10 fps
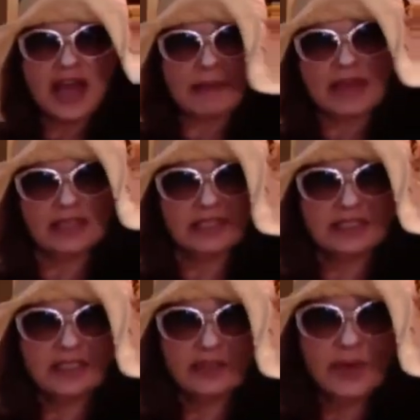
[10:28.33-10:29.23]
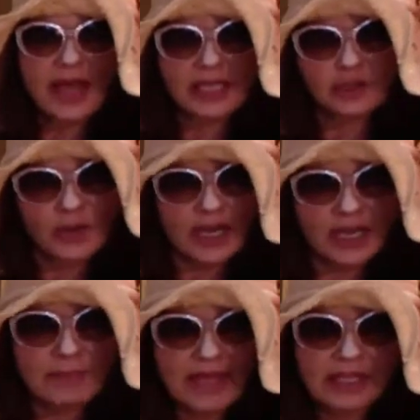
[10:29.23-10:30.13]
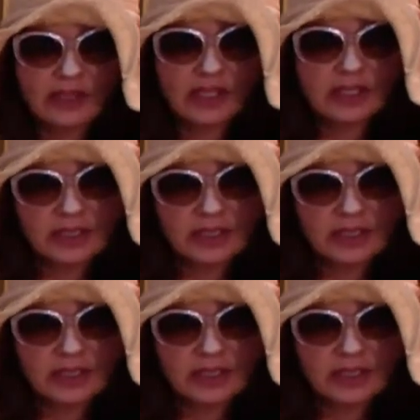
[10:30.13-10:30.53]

not make it a silhouette and you want to make it look a